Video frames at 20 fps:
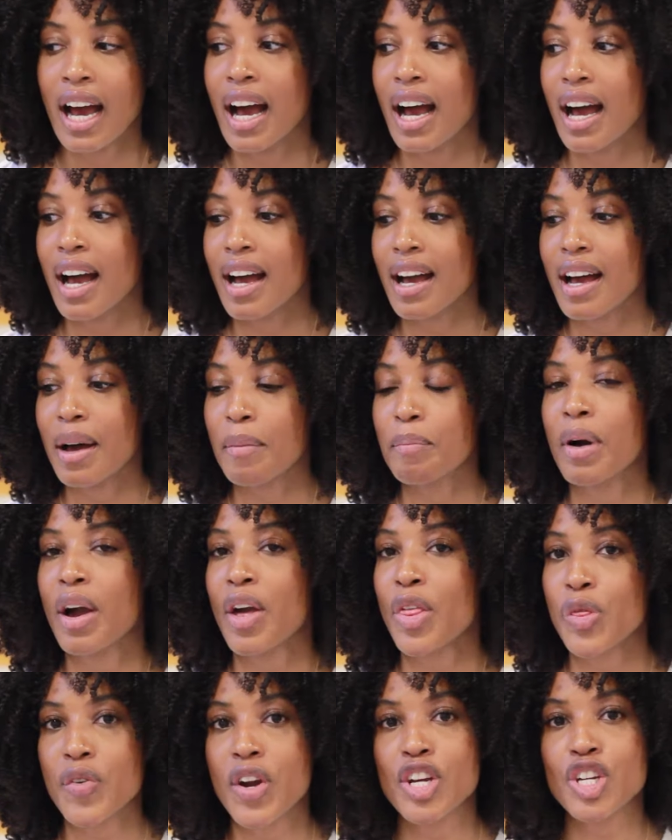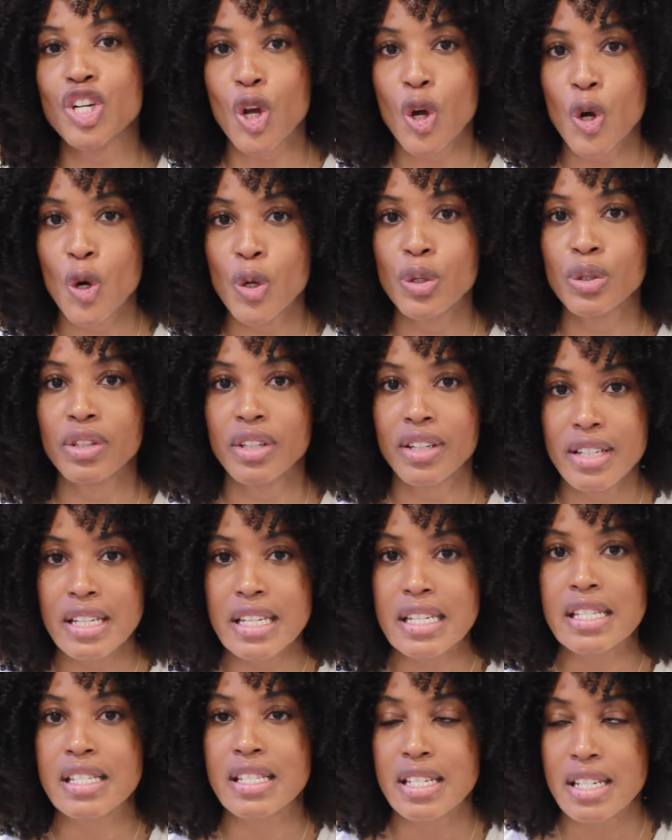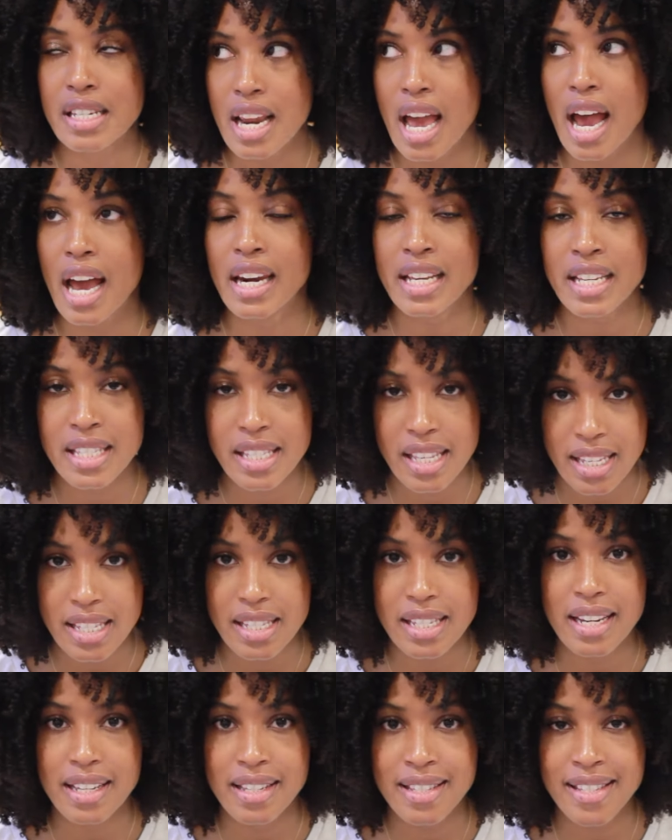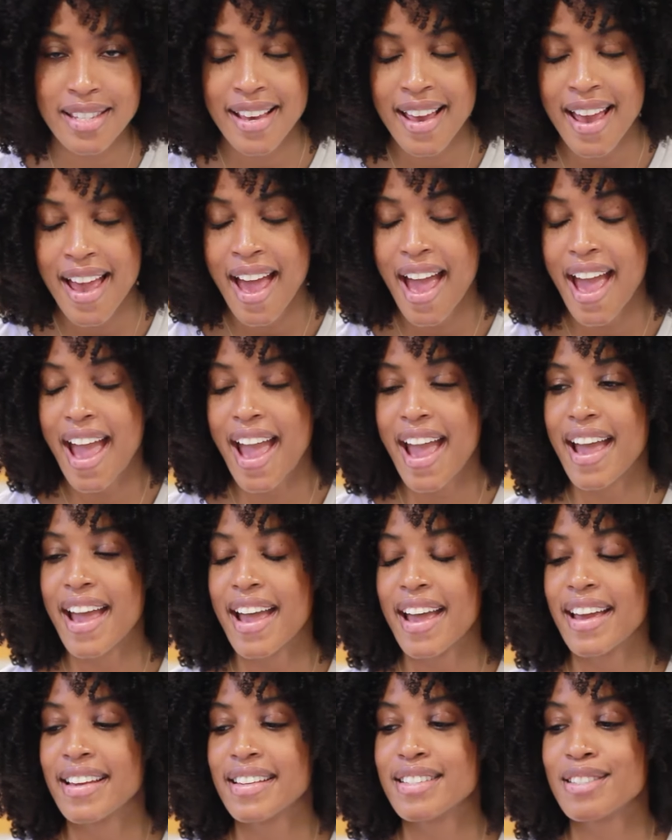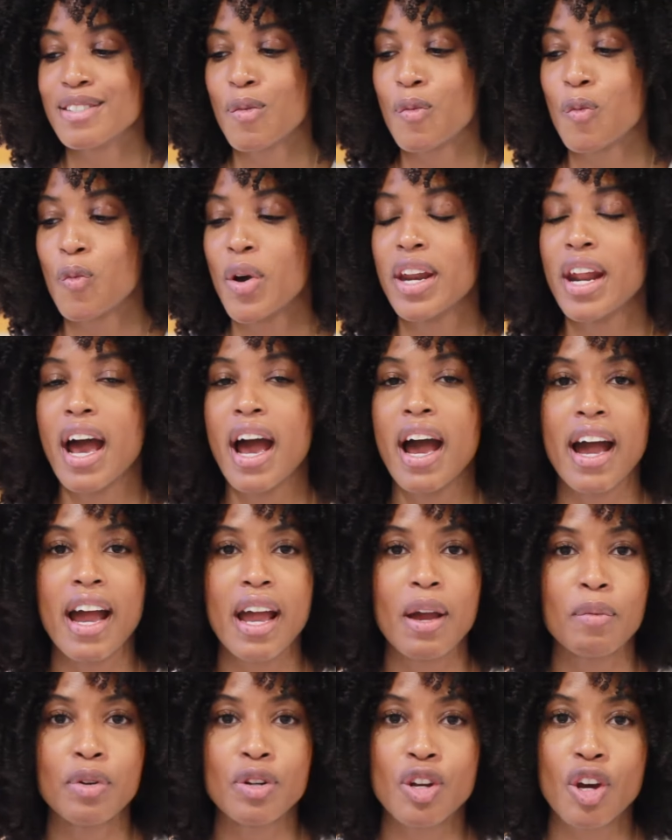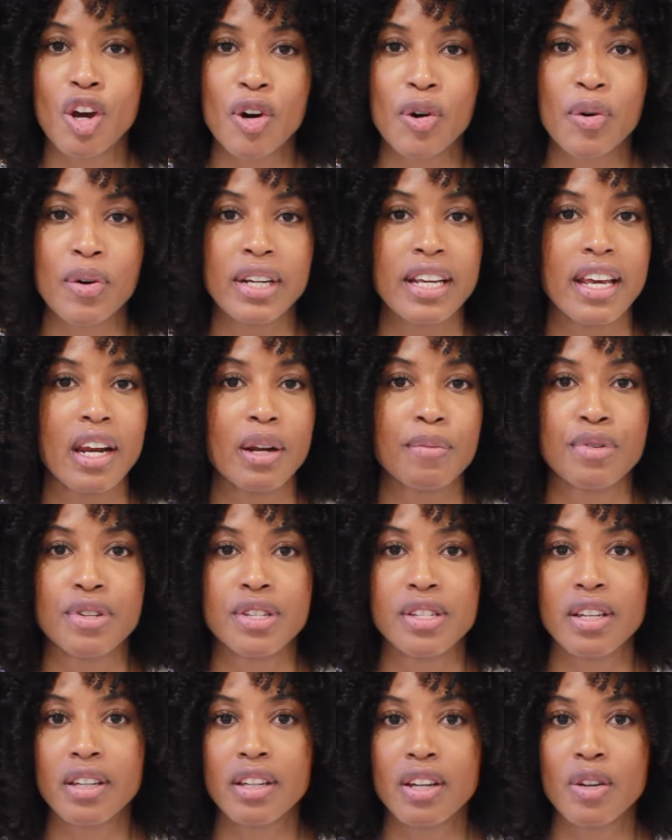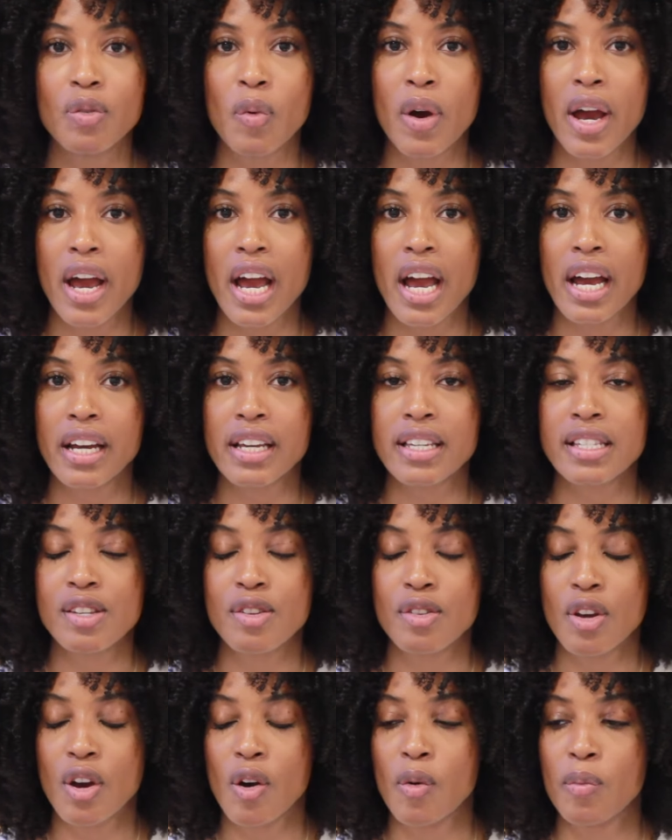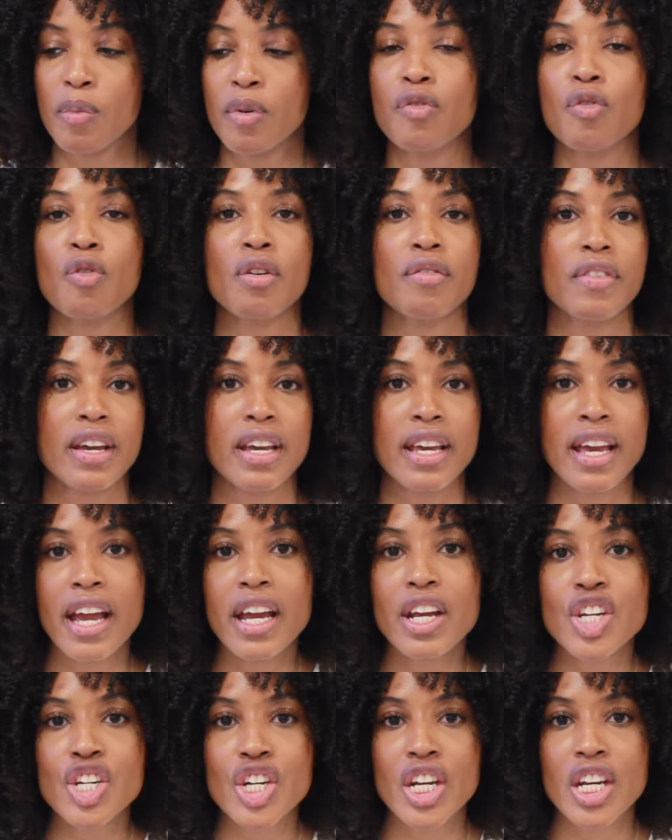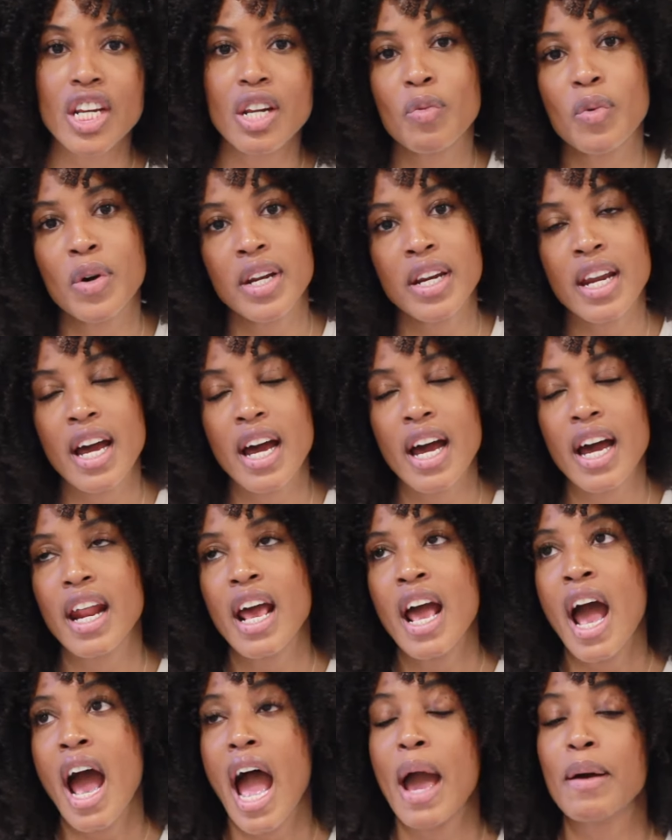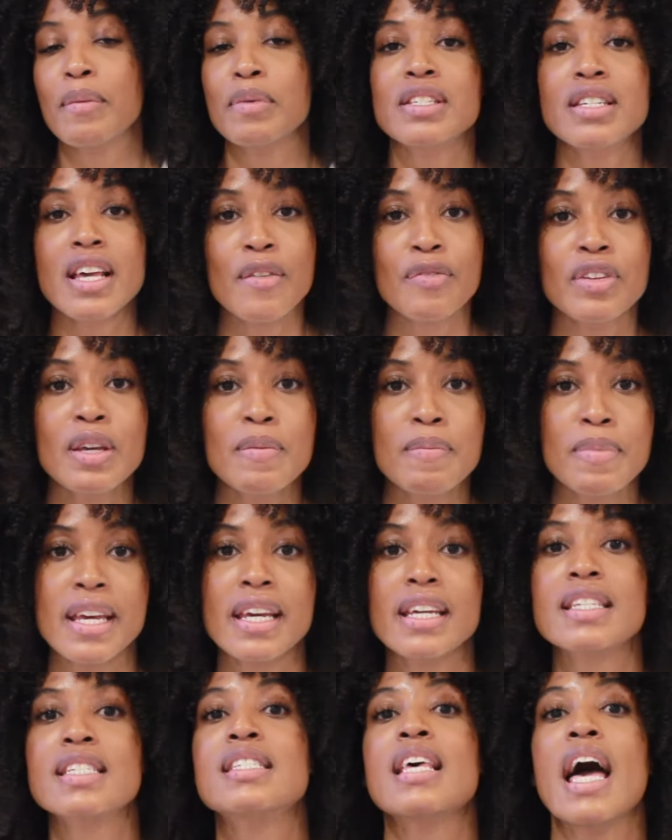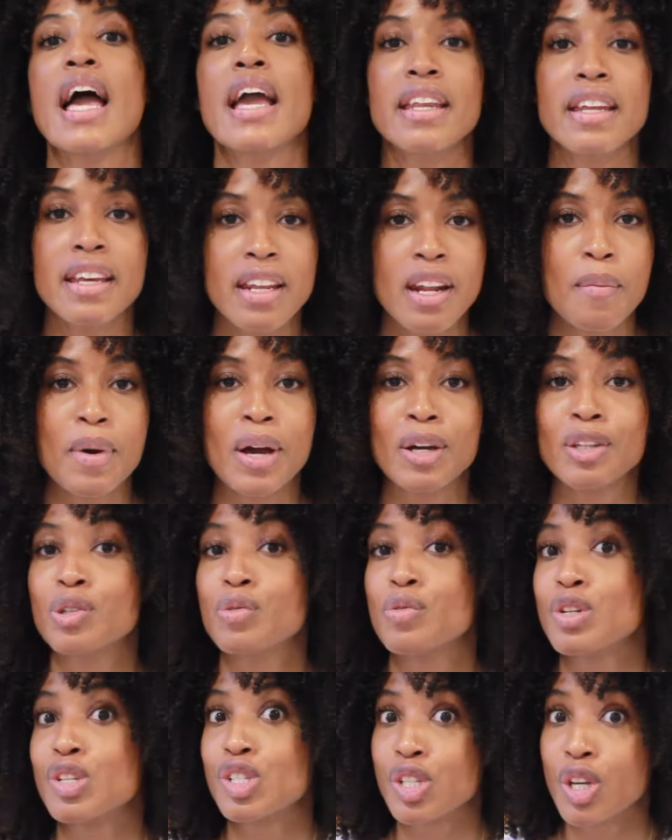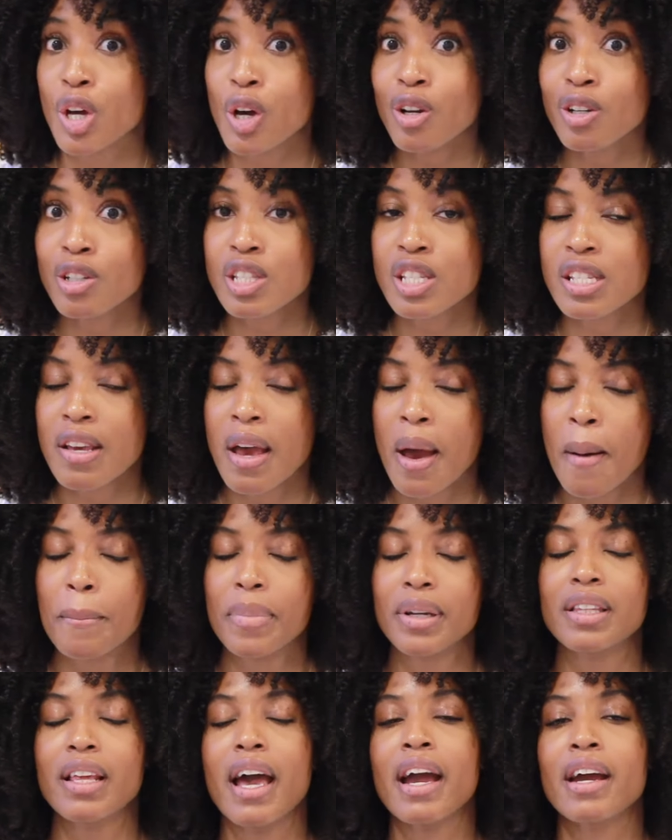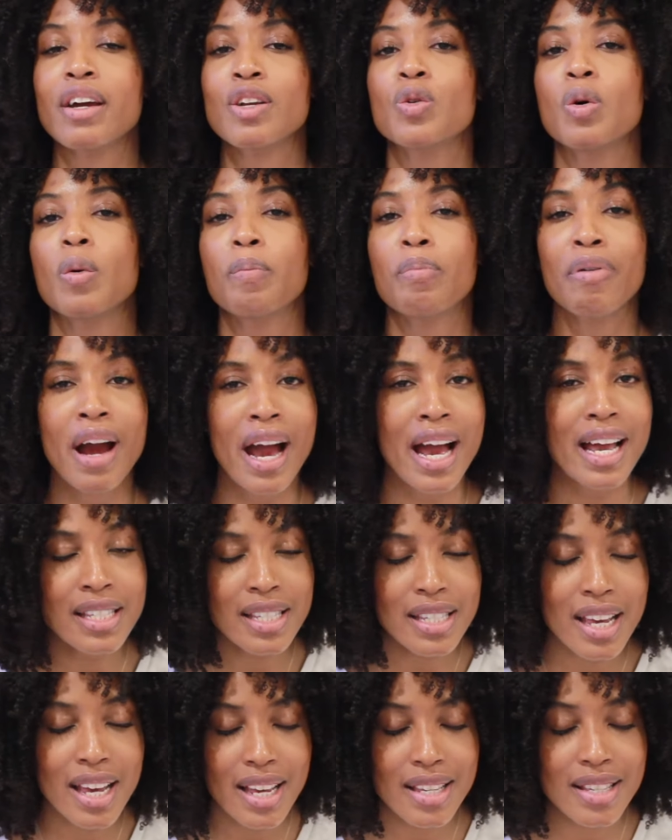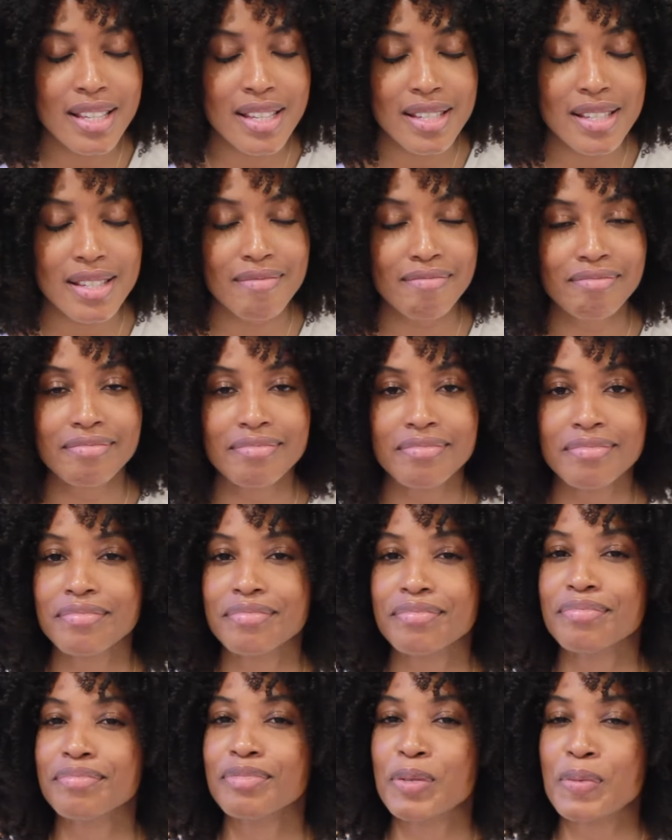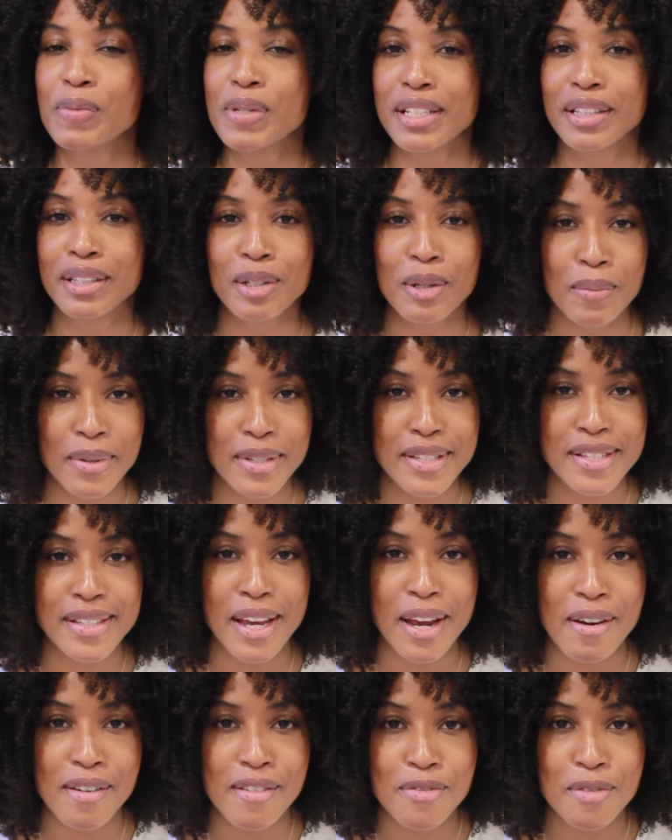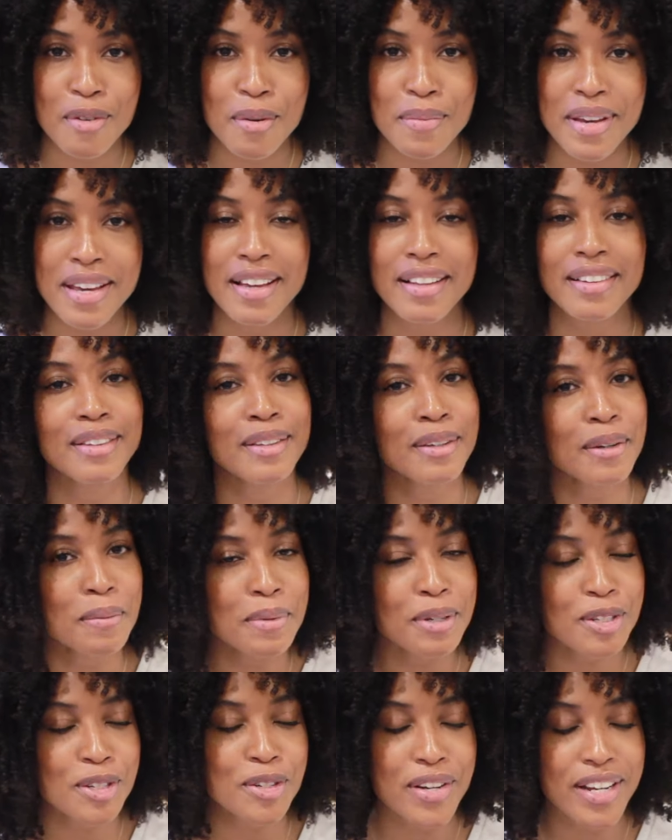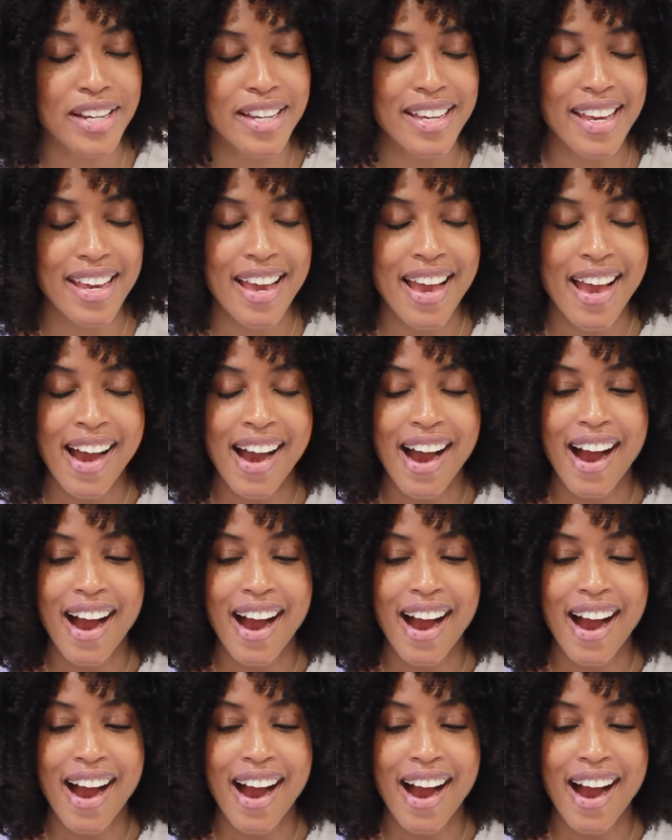my threshold is non-existent, and when I would go and get a Brazilian wax, you know, before vacation and whatnot, I would definitely be excited about the results, but the actual process was a little bit scary for me, a little bit tricky.